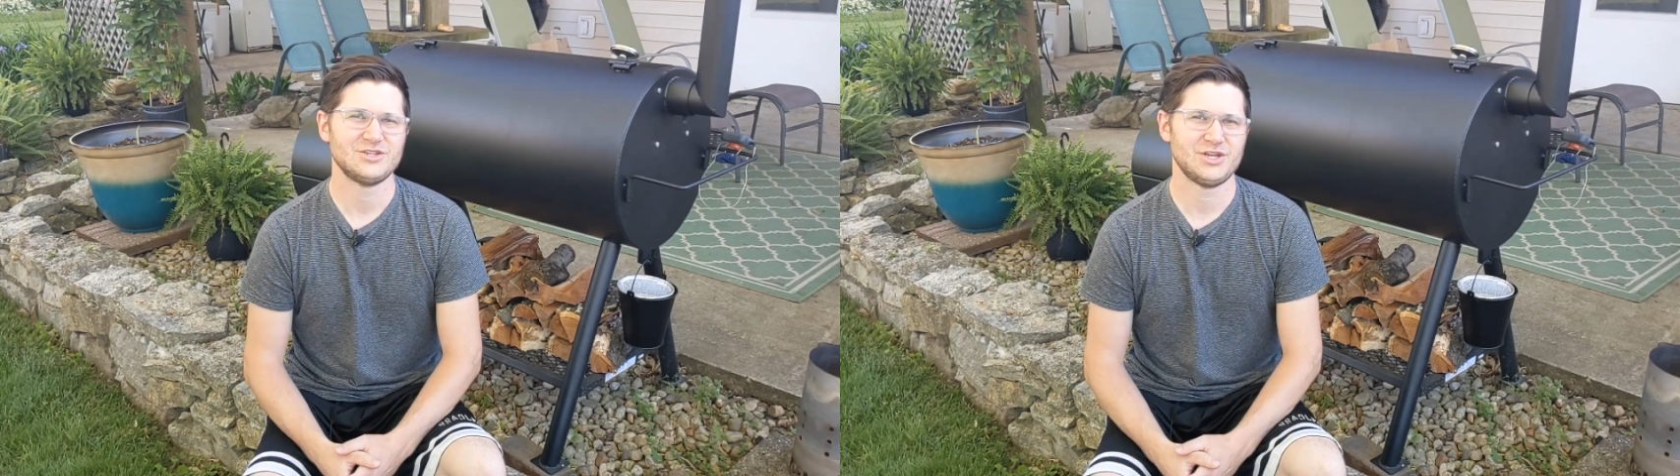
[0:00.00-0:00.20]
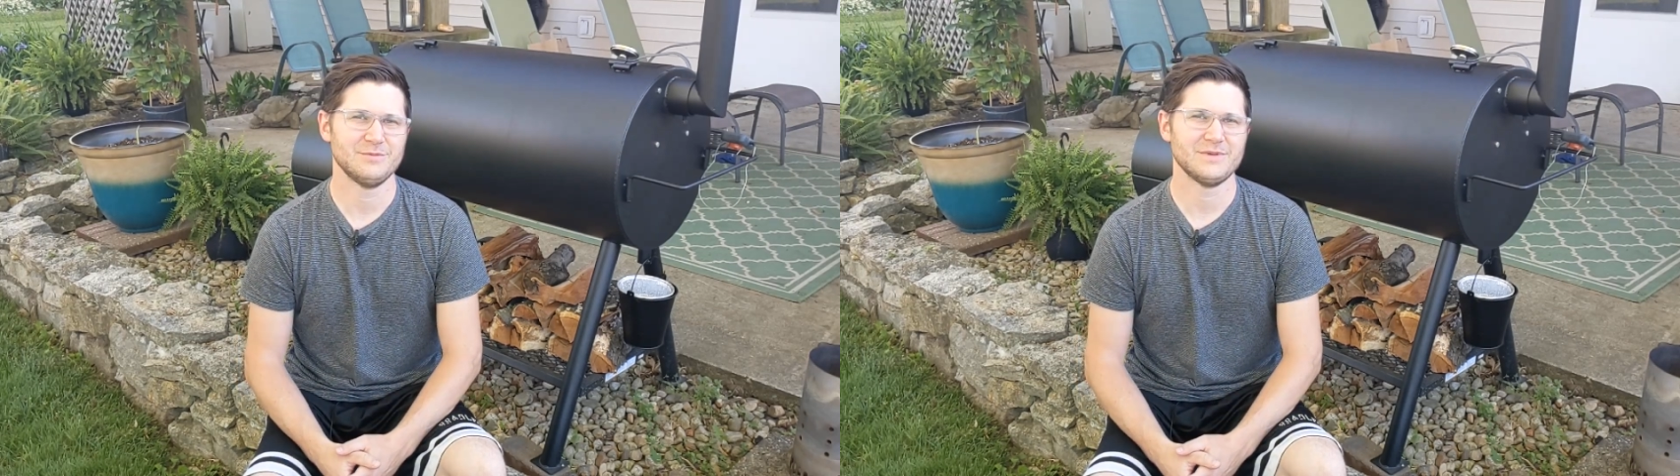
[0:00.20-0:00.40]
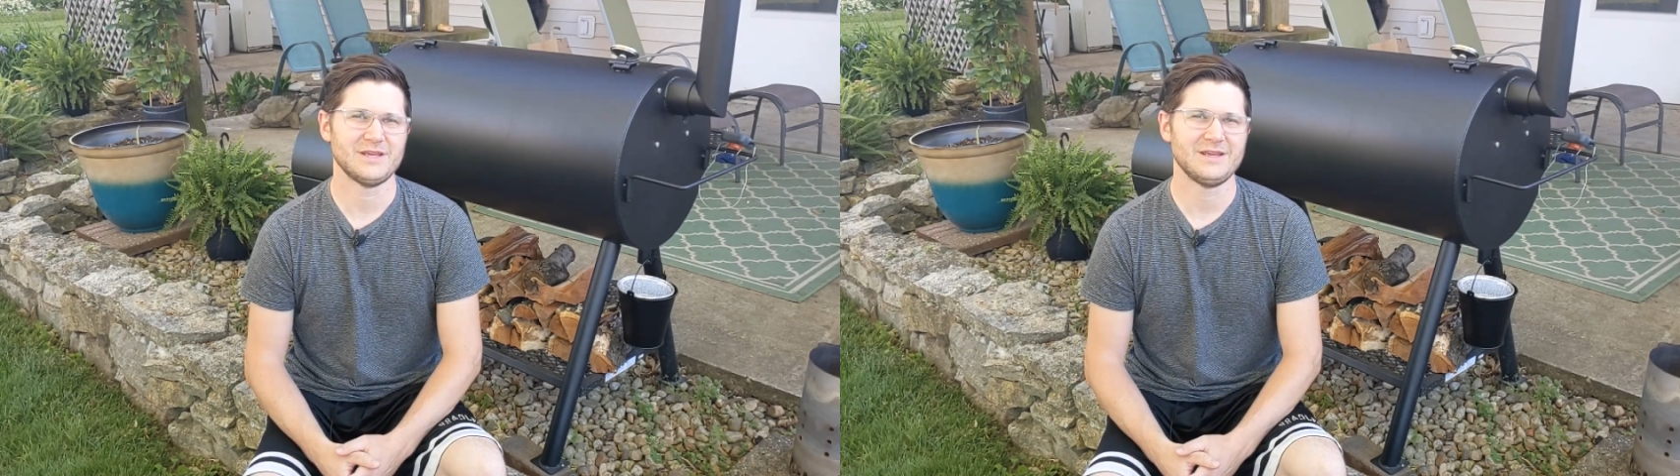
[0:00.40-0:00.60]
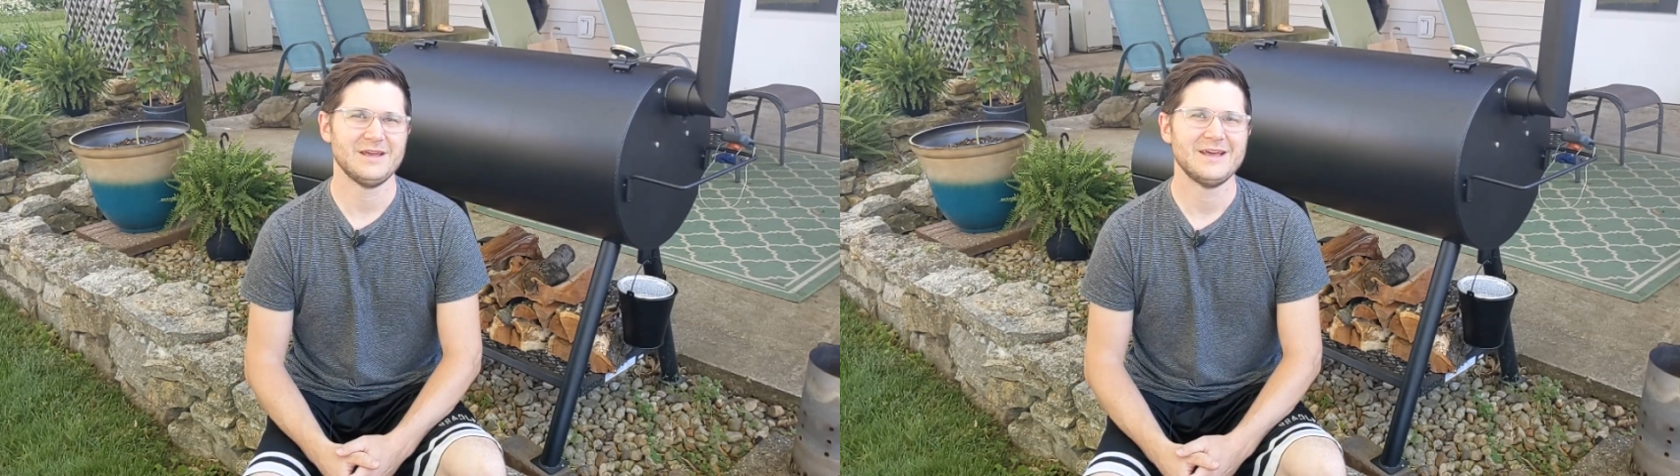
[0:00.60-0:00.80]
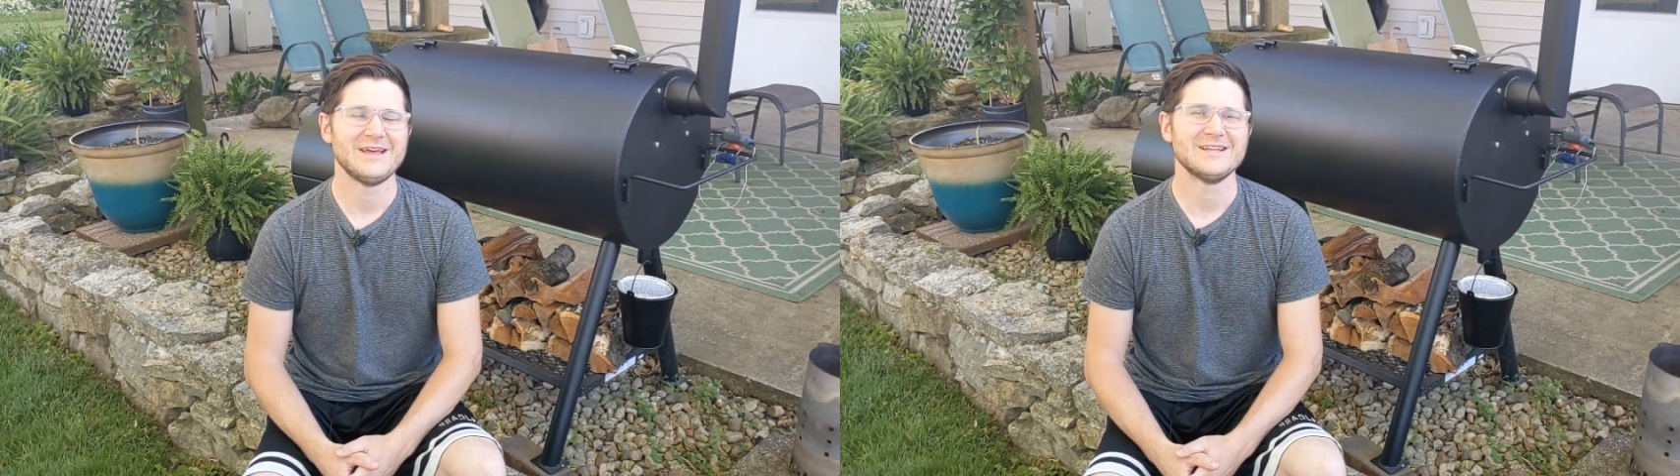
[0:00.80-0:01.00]
chimney
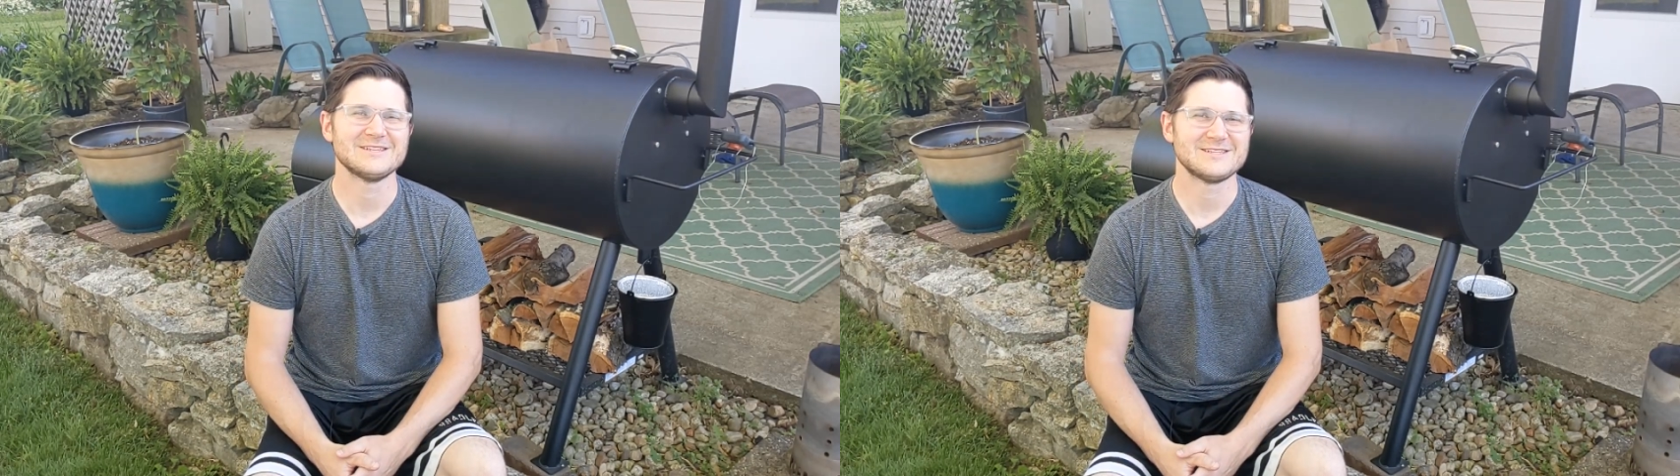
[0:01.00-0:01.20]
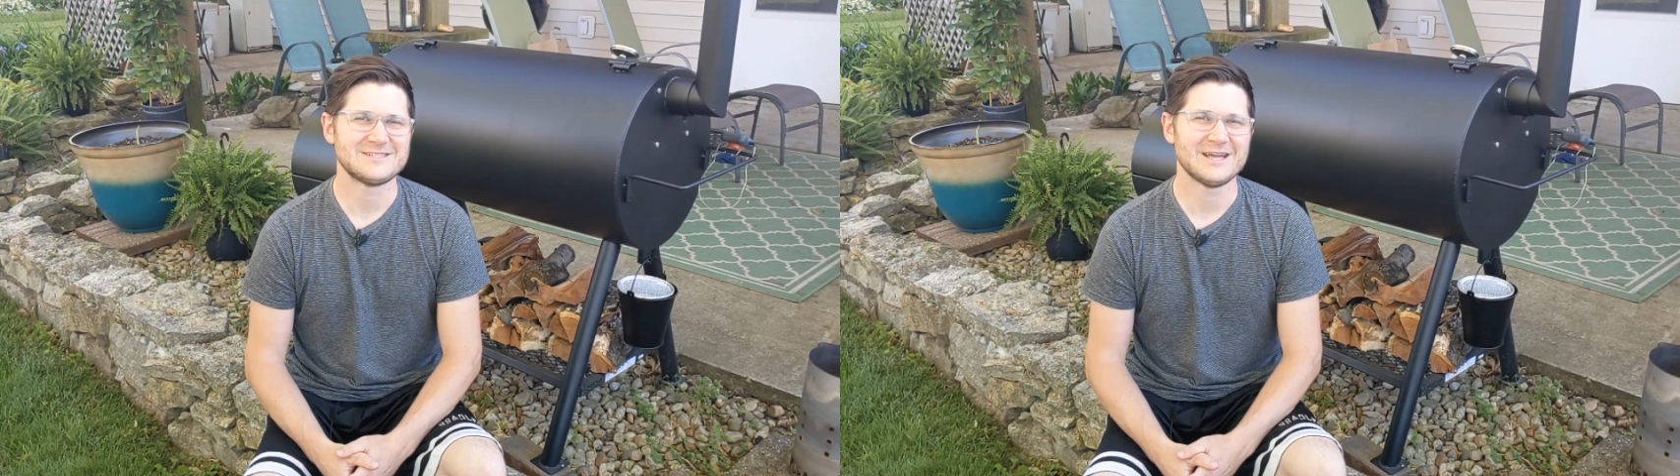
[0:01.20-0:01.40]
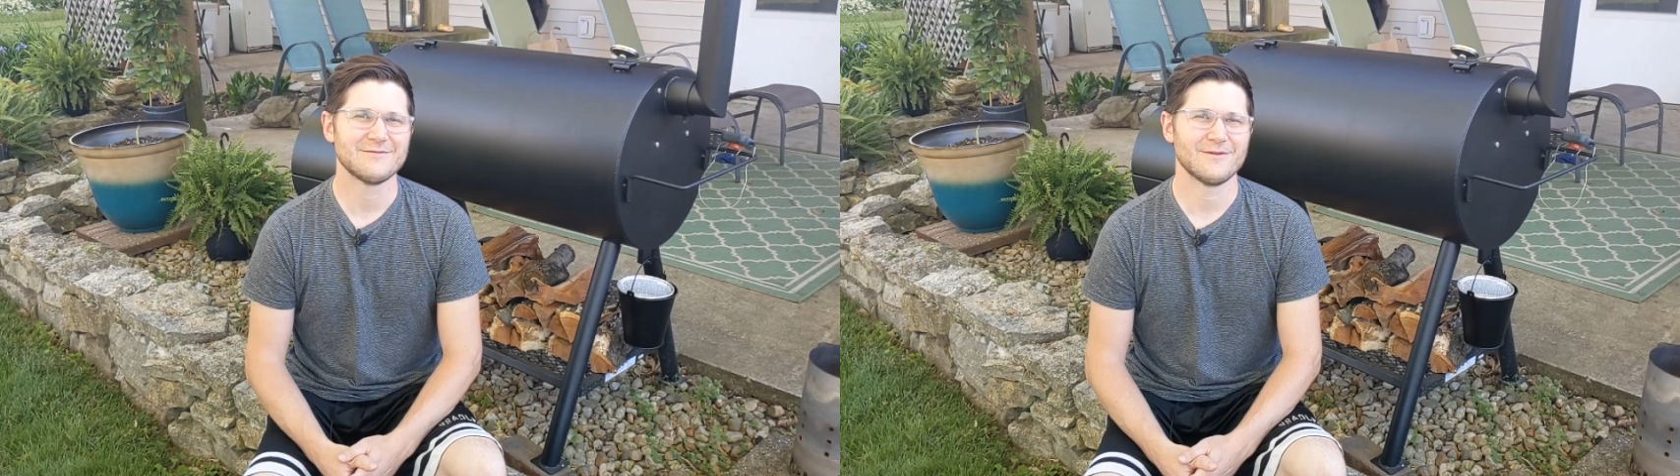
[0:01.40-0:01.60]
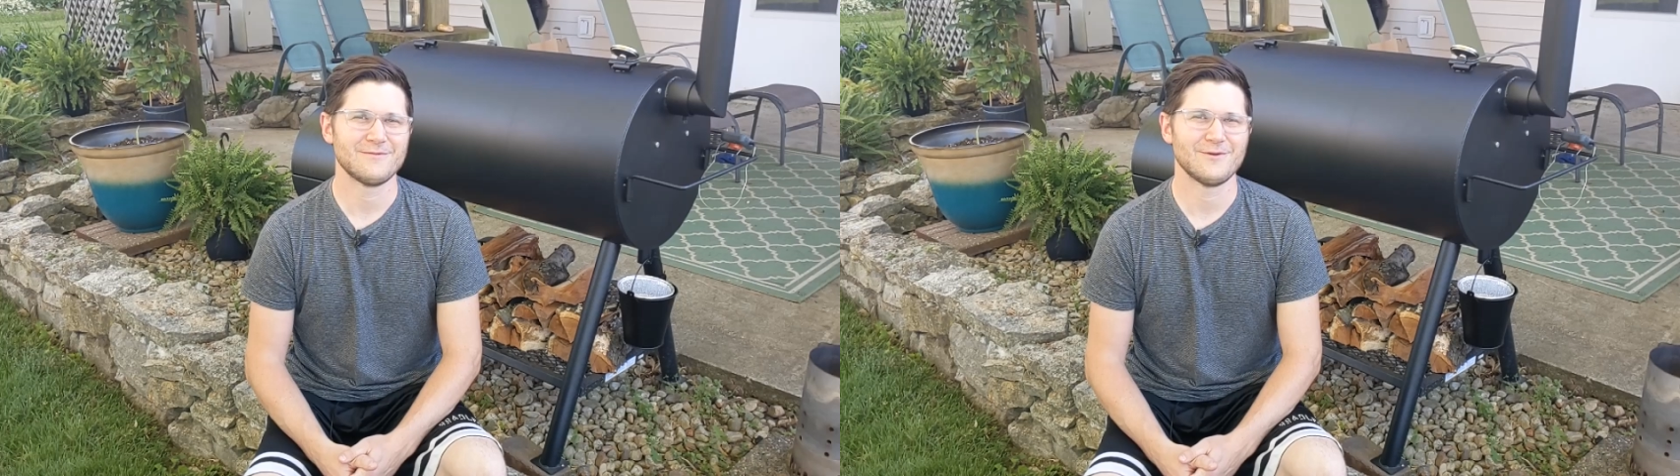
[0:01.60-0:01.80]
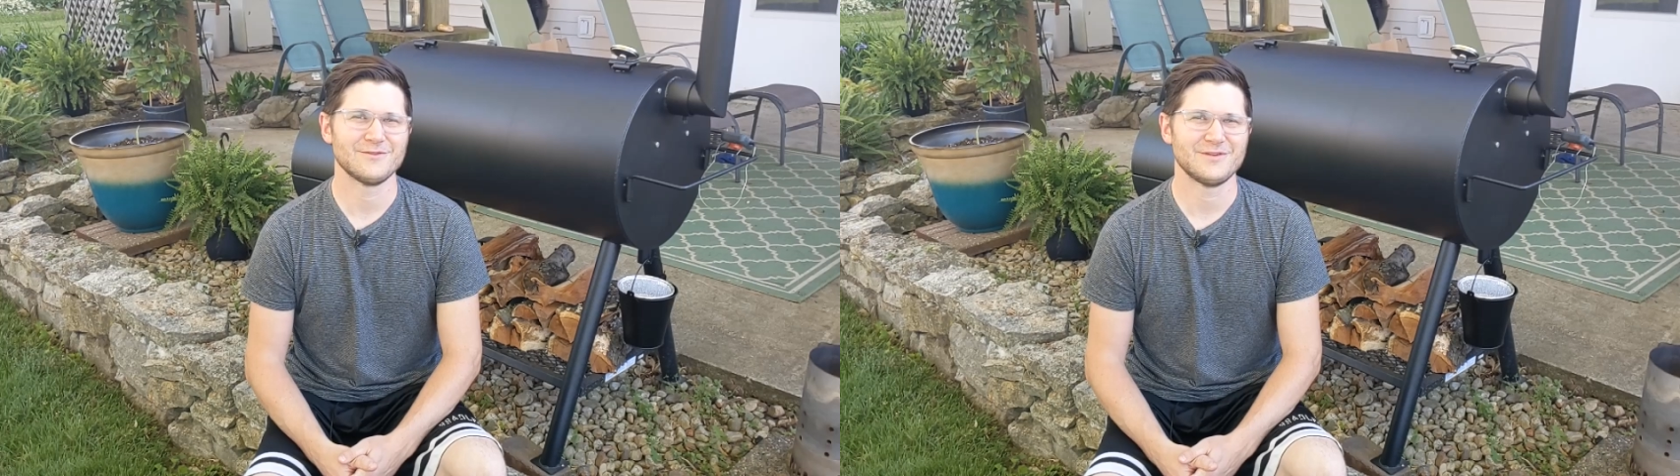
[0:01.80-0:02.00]
instead of a
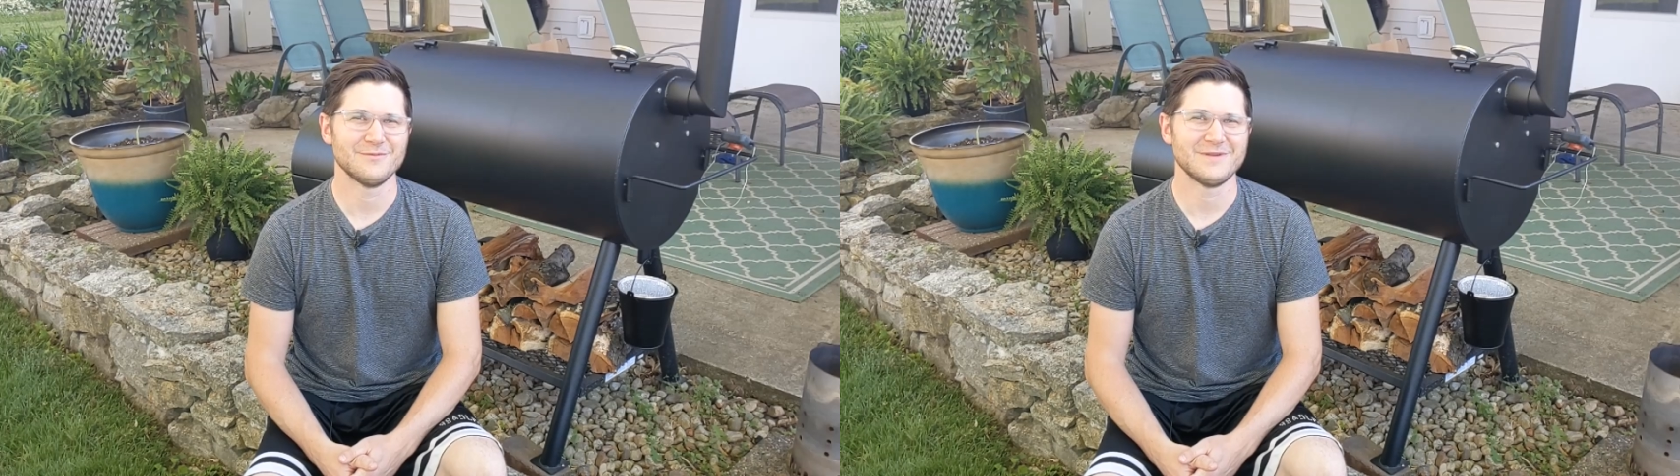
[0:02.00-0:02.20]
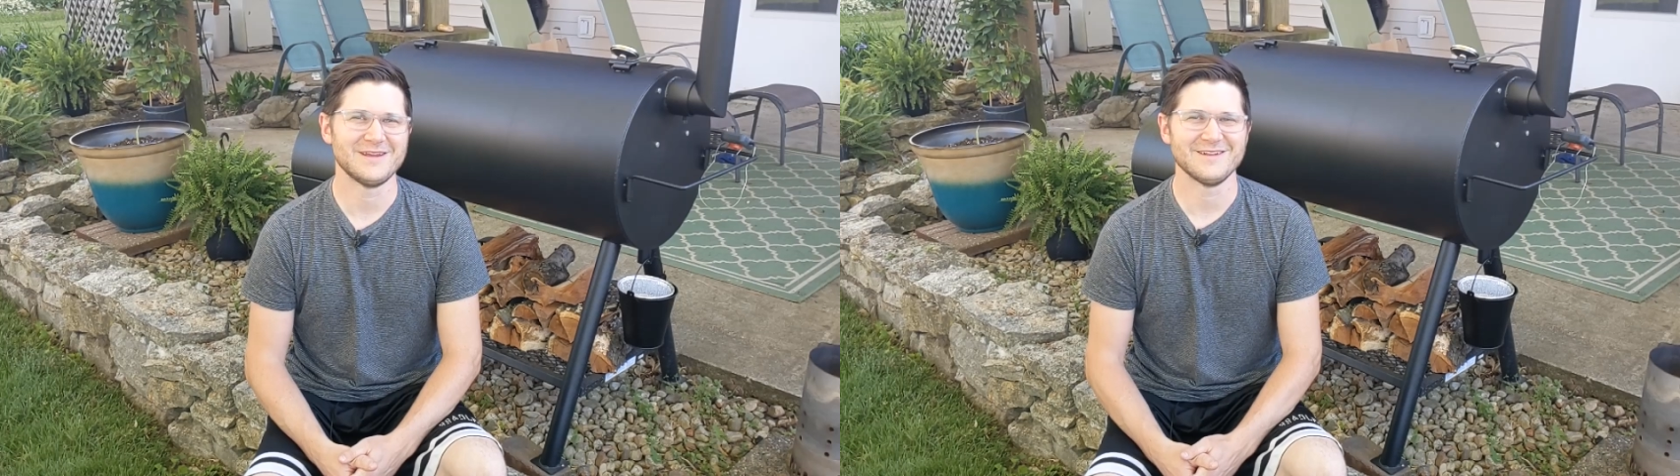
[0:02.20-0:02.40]
full chimney.